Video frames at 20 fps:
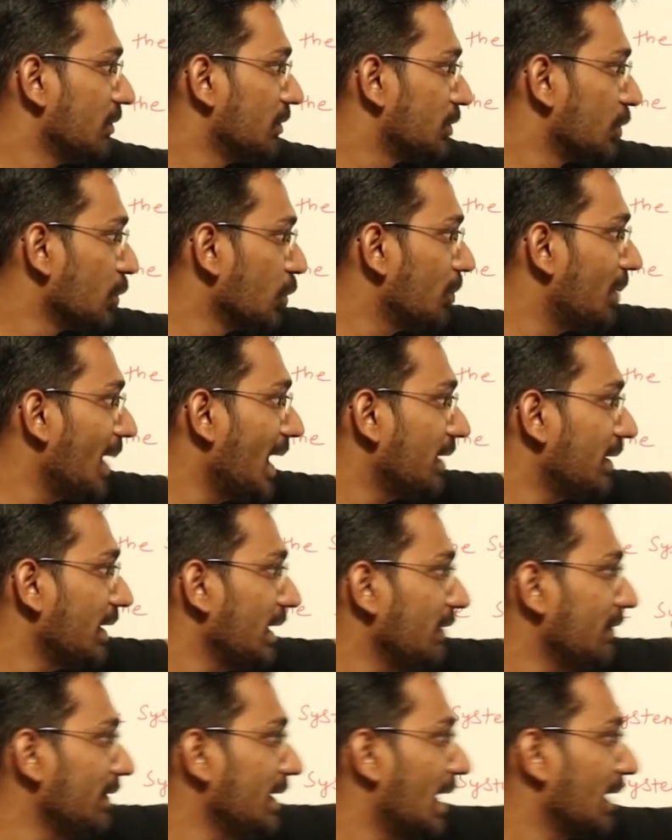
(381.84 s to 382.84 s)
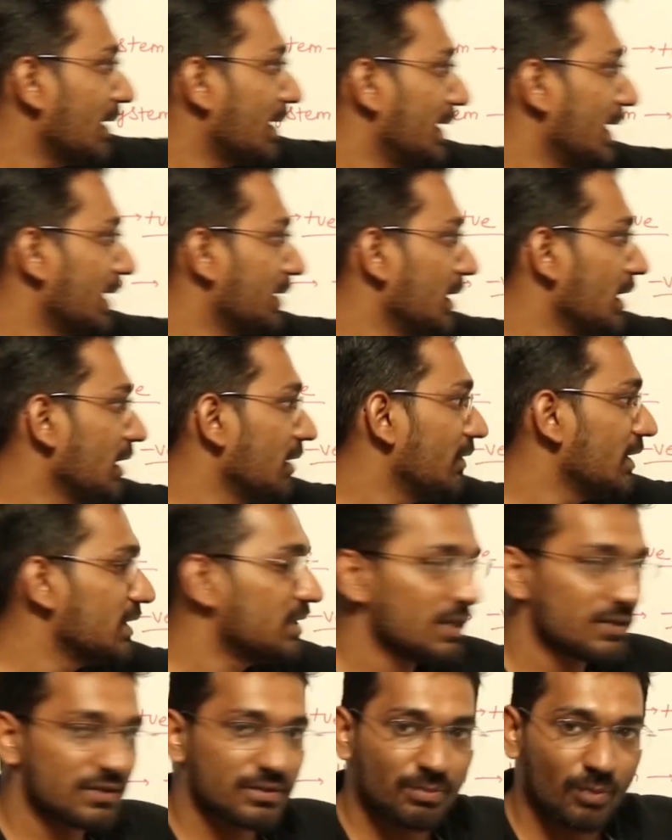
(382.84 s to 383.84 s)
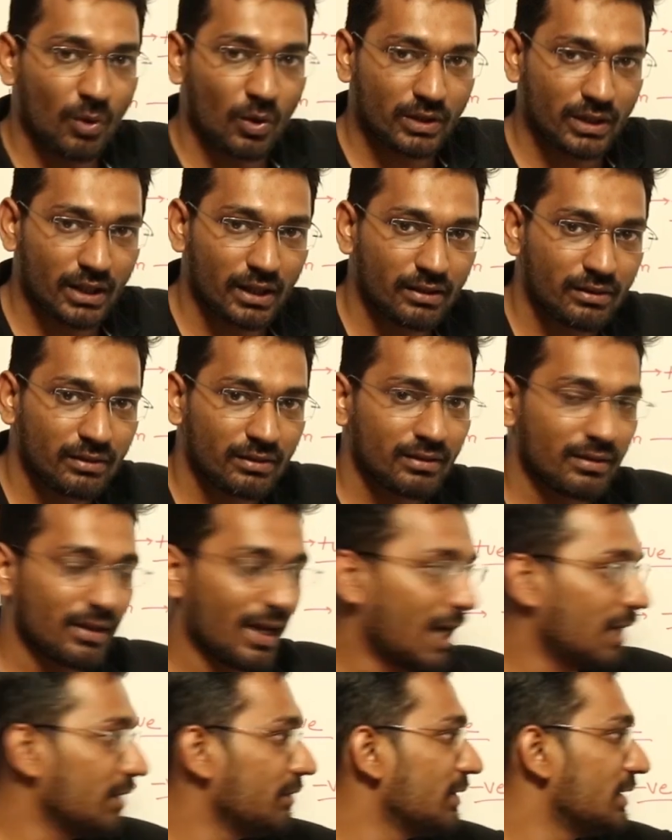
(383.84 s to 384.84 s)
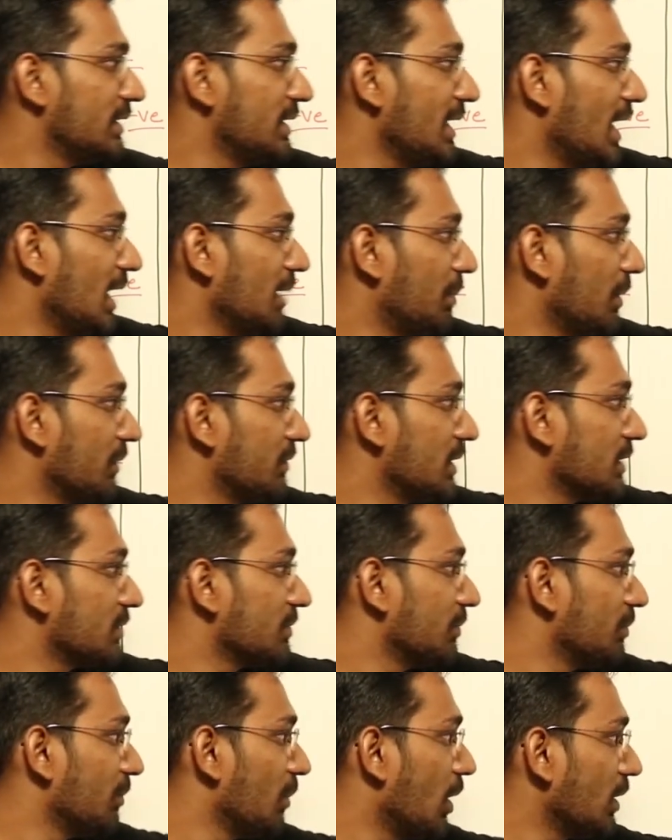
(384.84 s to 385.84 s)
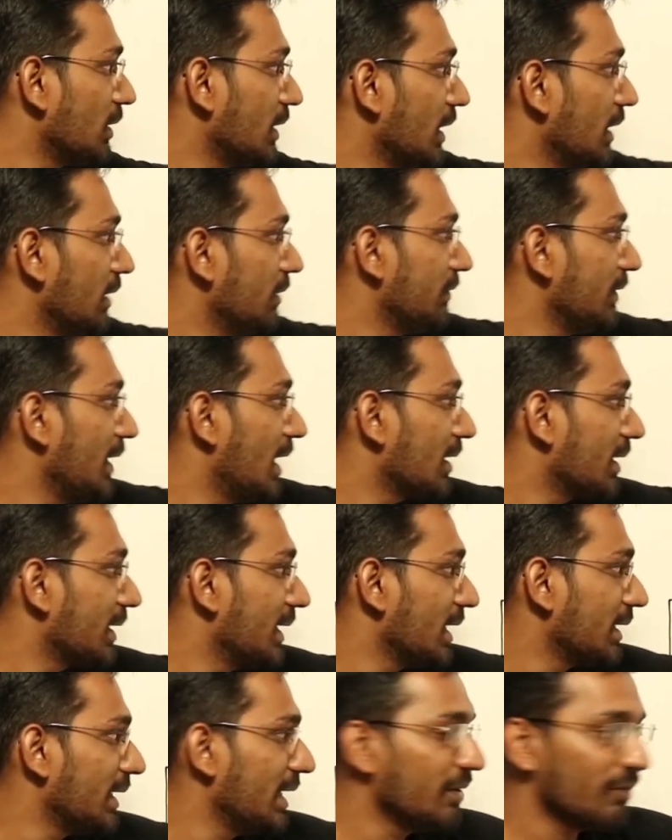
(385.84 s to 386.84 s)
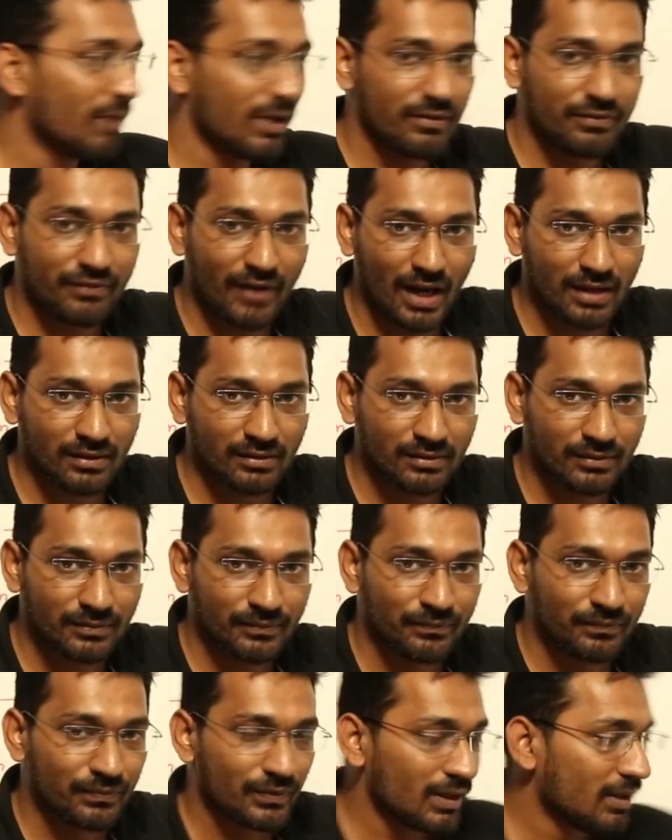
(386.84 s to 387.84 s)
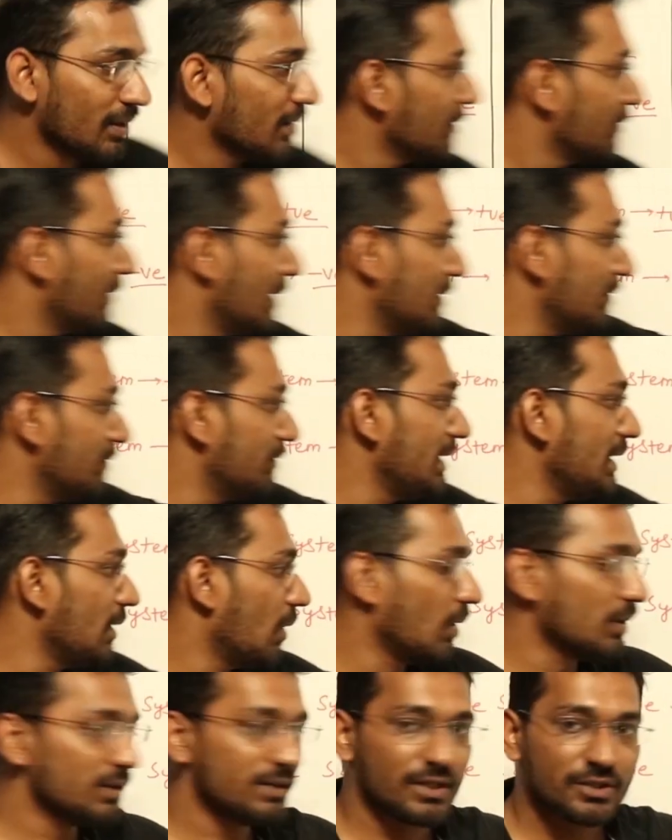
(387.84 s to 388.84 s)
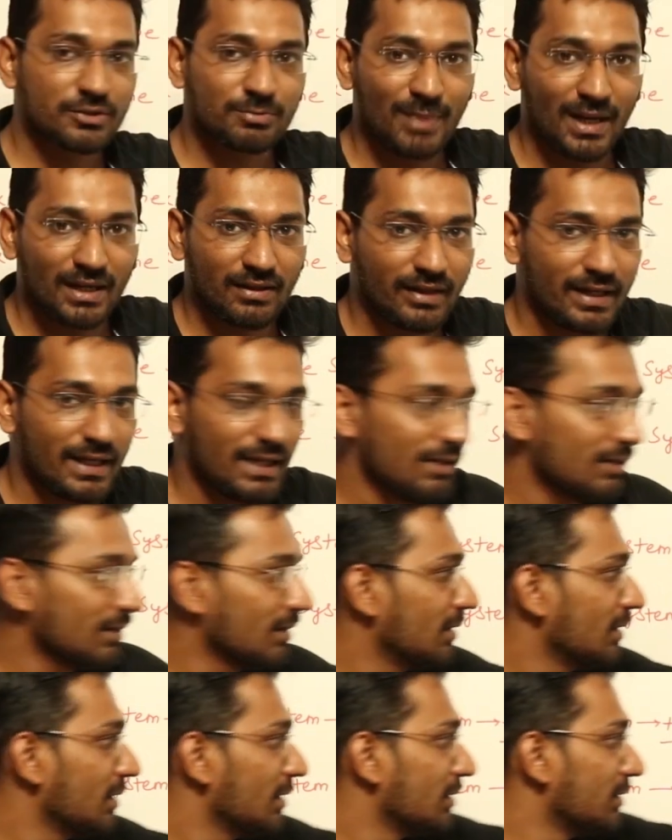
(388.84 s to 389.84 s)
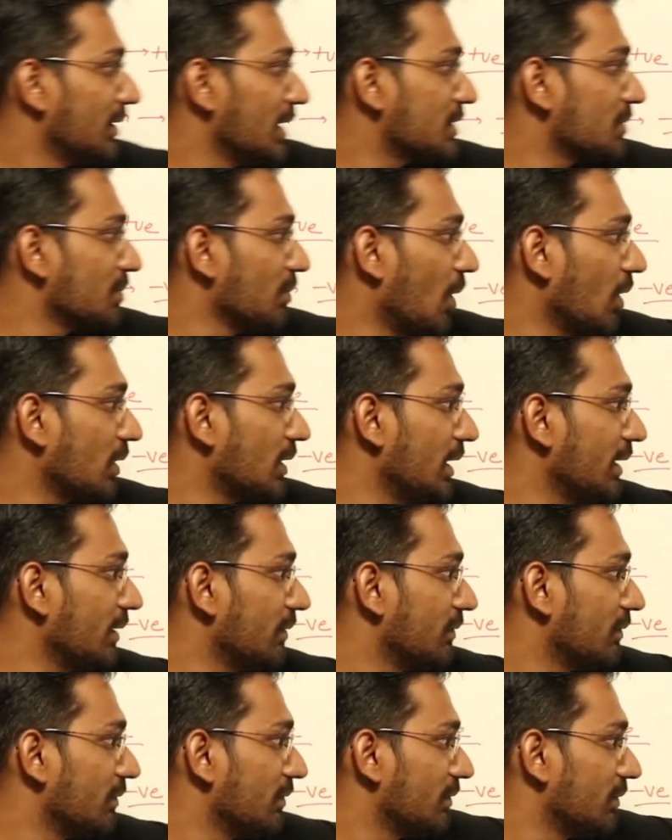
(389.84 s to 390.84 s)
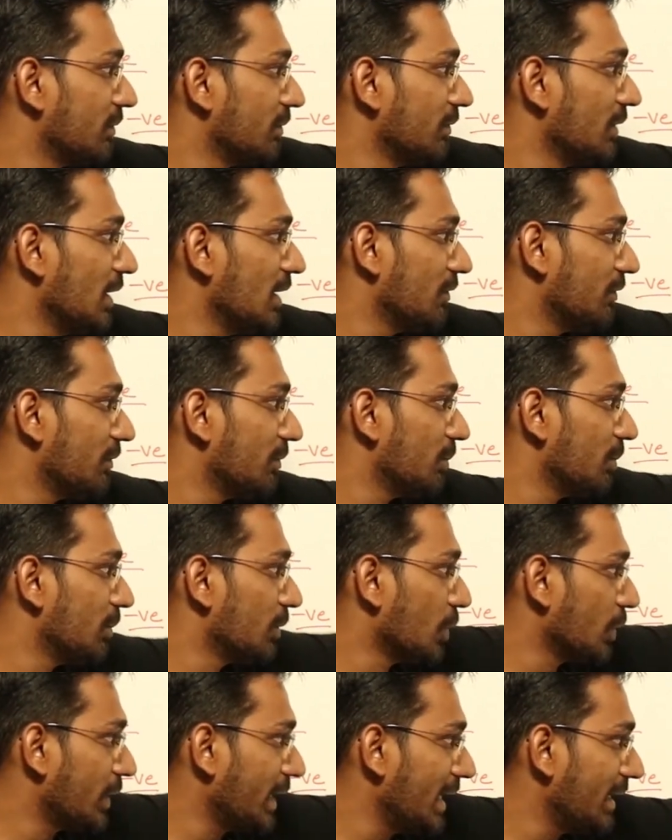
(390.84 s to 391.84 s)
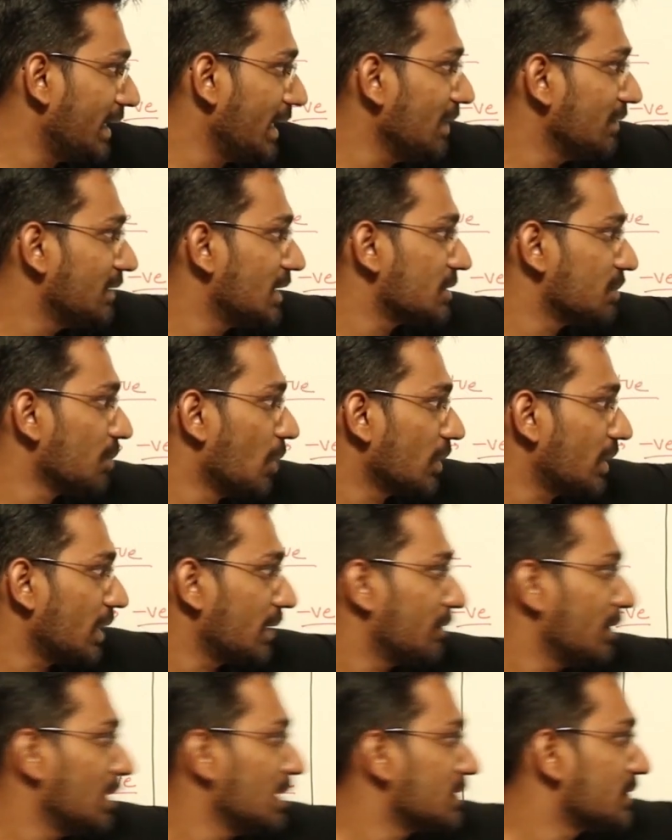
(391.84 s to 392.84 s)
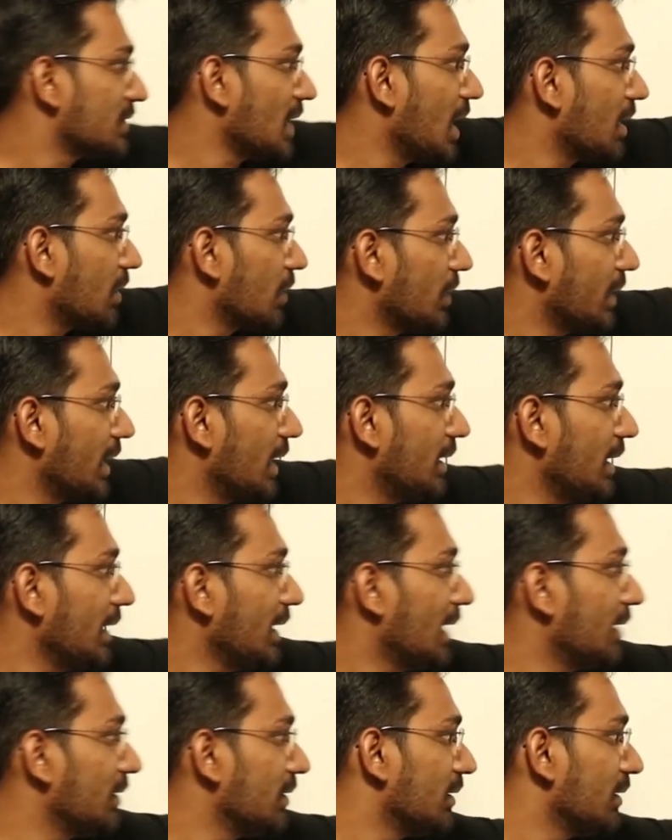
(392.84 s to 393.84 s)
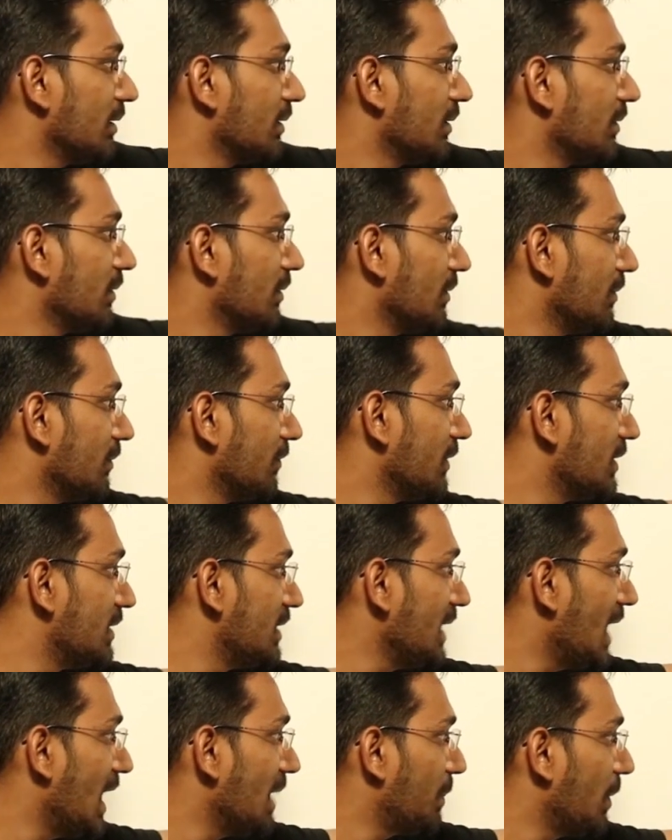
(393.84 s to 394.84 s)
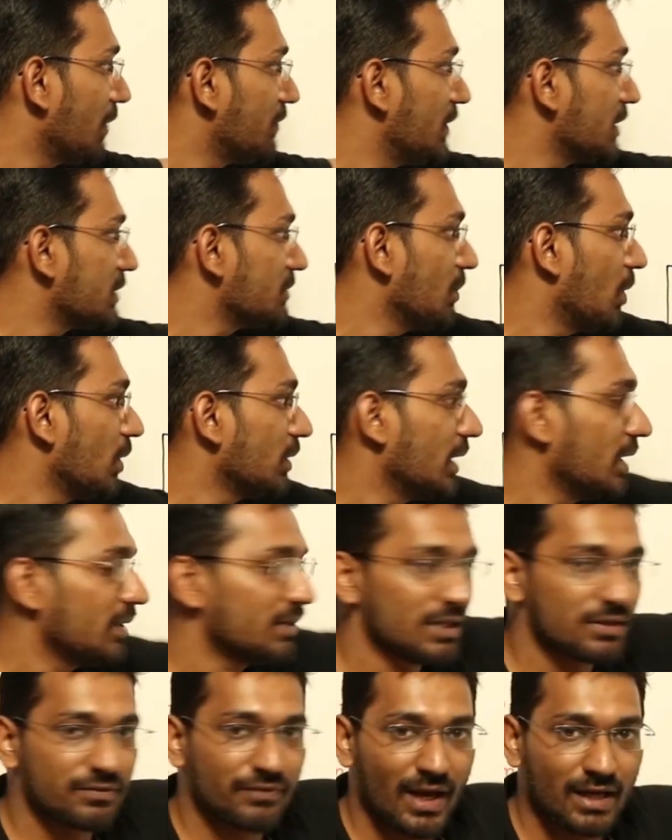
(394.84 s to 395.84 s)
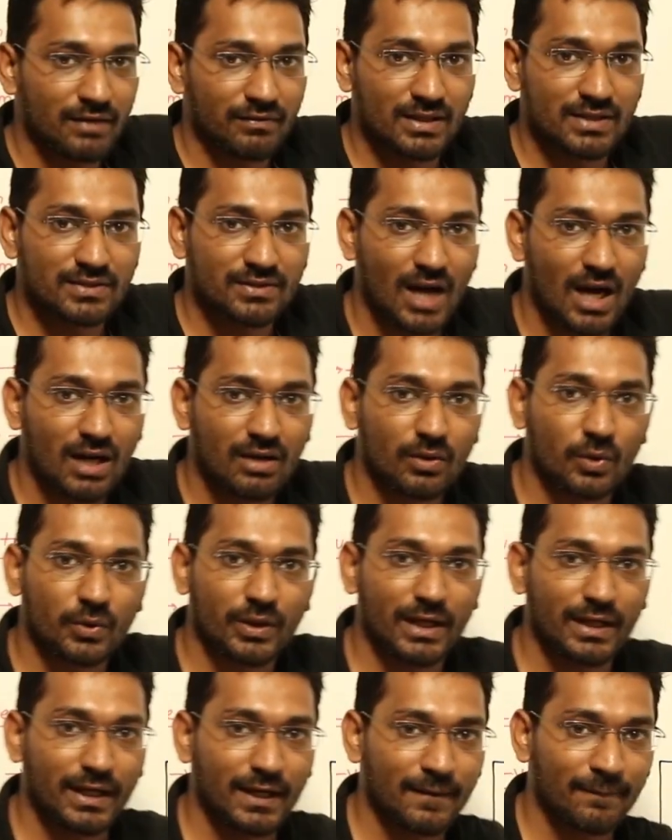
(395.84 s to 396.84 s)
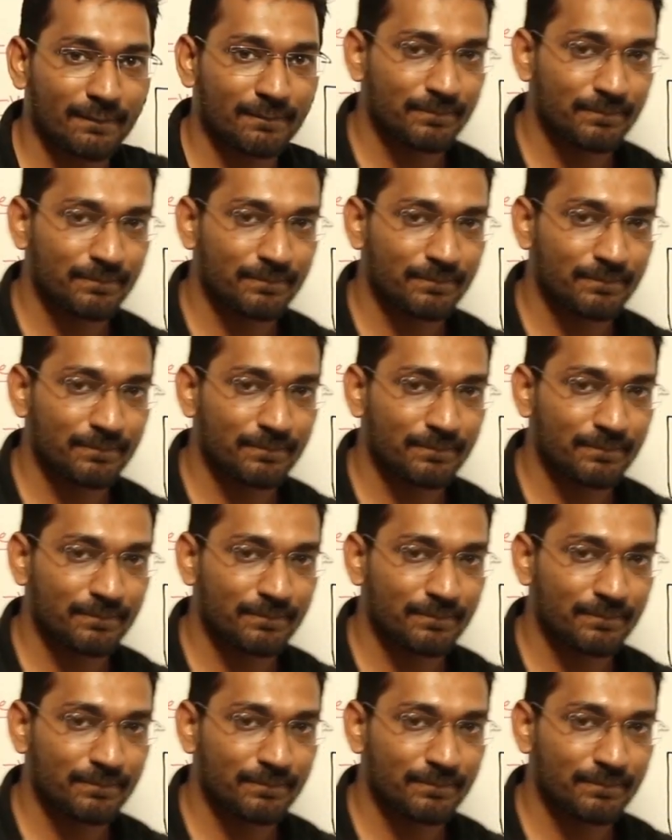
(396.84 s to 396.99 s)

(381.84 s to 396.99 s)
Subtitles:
Through battery we are connecting with this motor, and with the help of this motor we are connecting one fan. When we on this battery, this motor will rotating, this motor will start rotating, and with the help of this motor this fan will start rotating.